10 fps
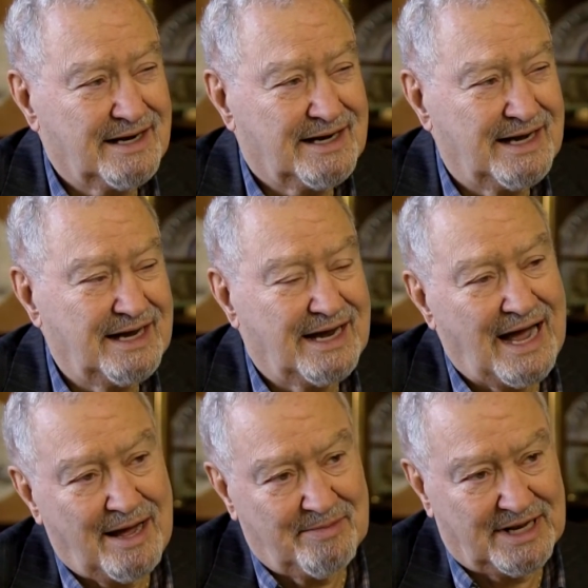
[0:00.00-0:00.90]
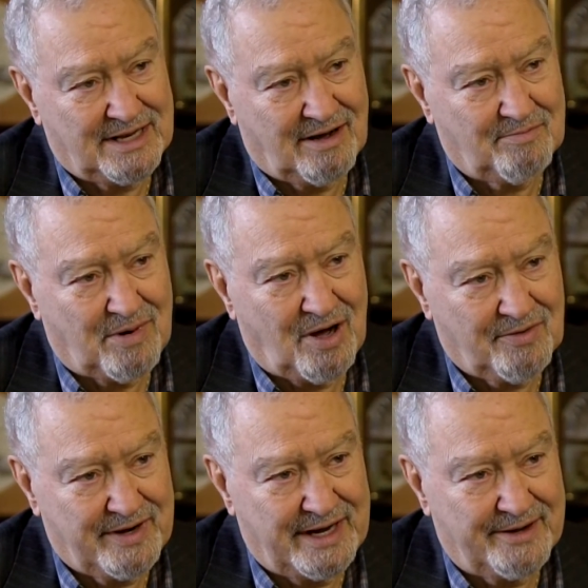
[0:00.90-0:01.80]
King Hamad of
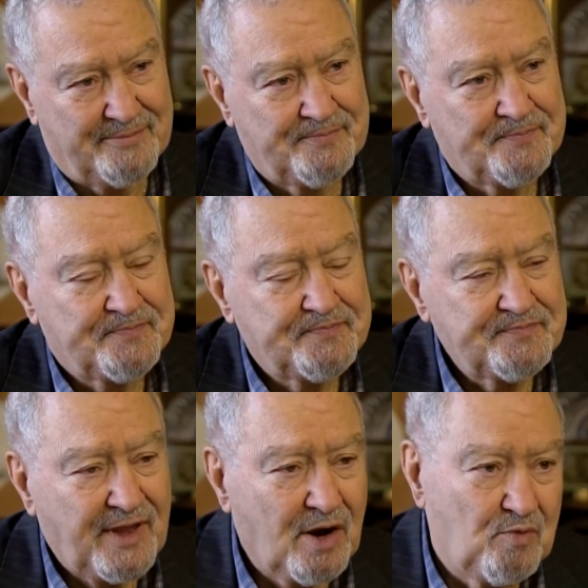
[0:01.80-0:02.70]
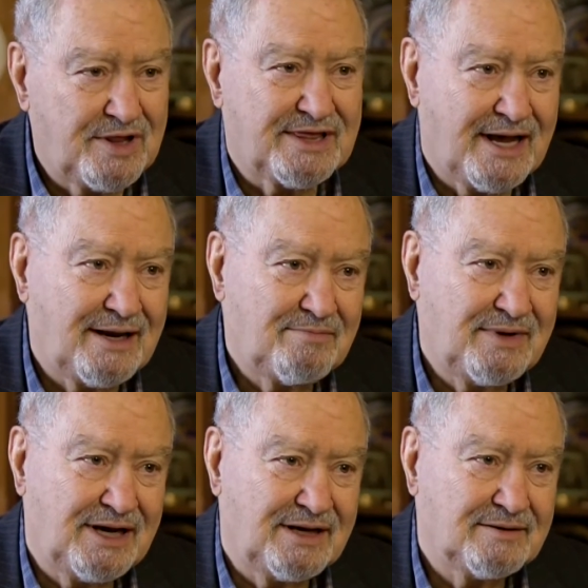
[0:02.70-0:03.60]
Bahrain would tell
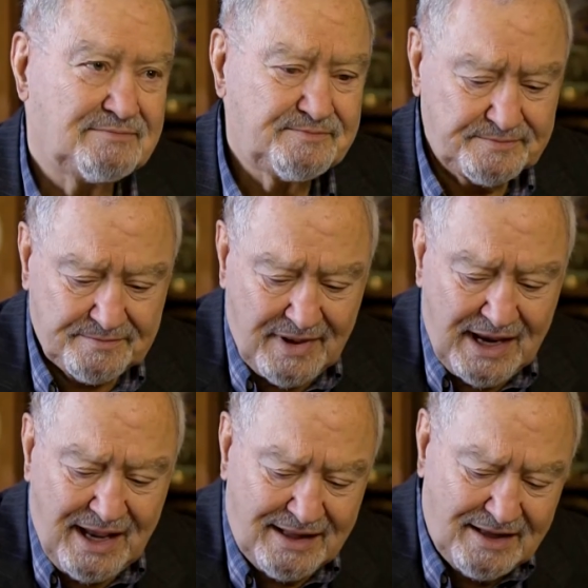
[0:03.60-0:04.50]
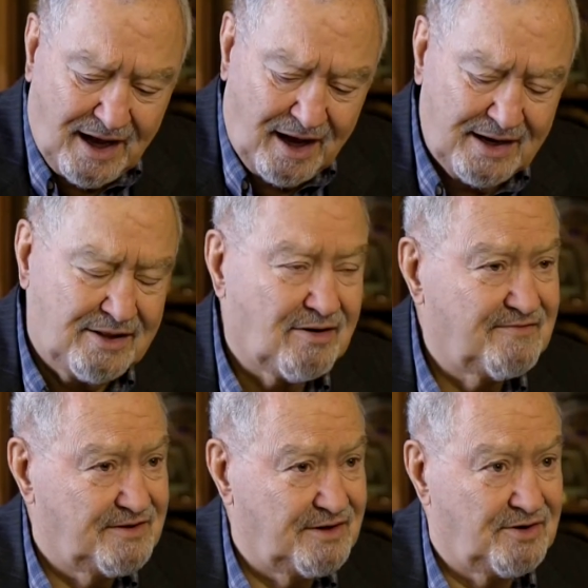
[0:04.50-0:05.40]
me at the height
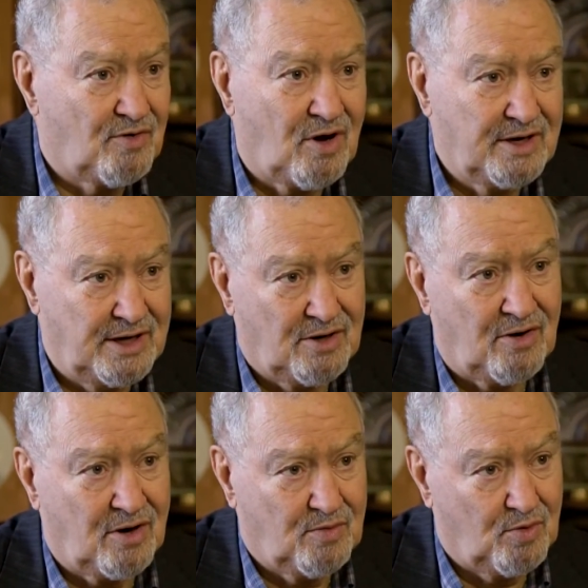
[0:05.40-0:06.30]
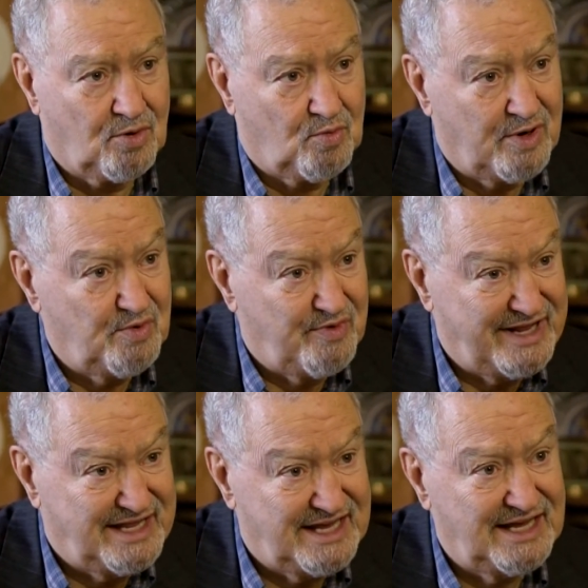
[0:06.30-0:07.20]
of the Iran-Iraq war, when we
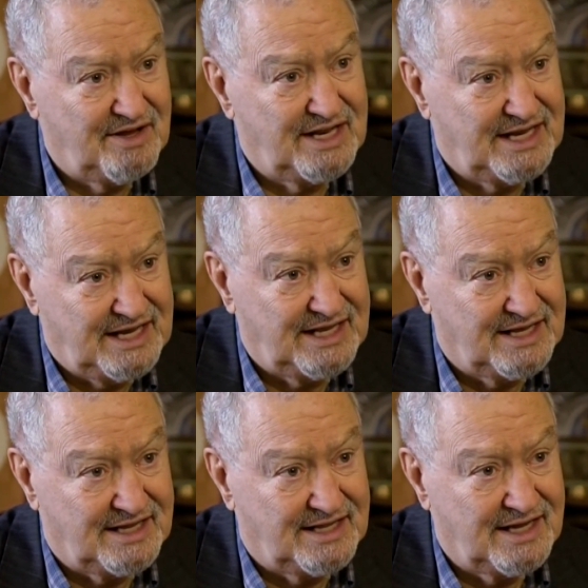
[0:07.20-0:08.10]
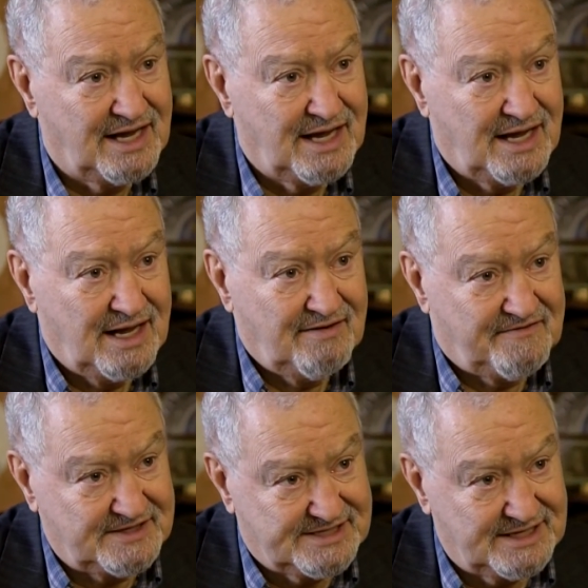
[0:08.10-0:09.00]
needed
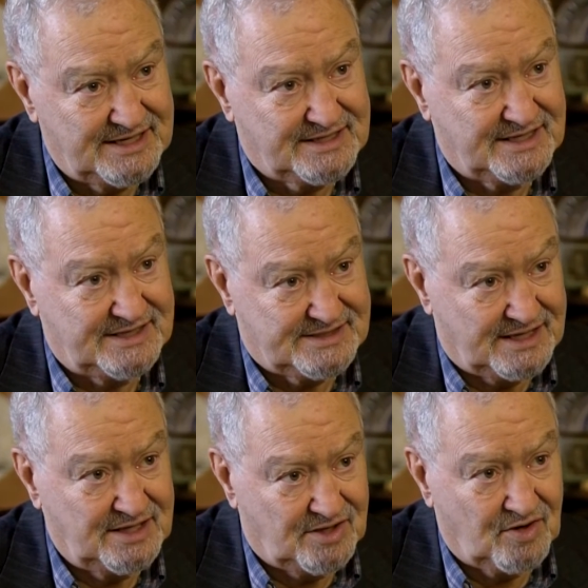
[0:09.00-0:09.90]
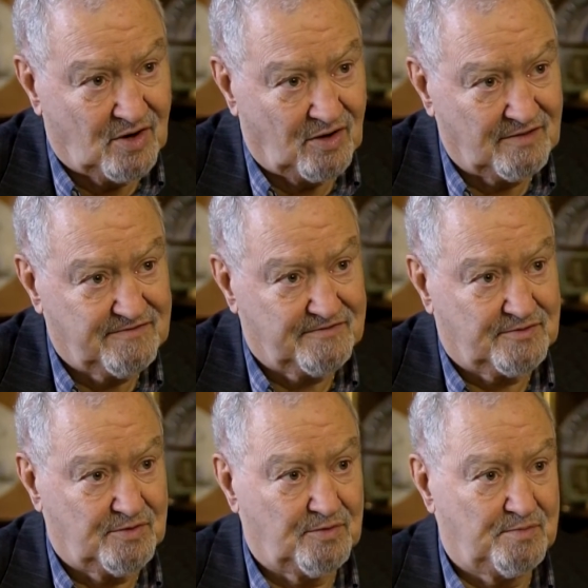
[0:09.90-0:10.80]
facilities in the Gulf
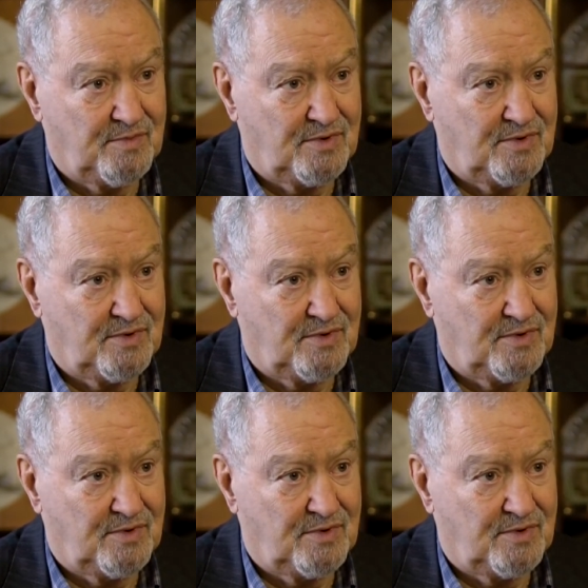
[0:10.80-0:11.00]
to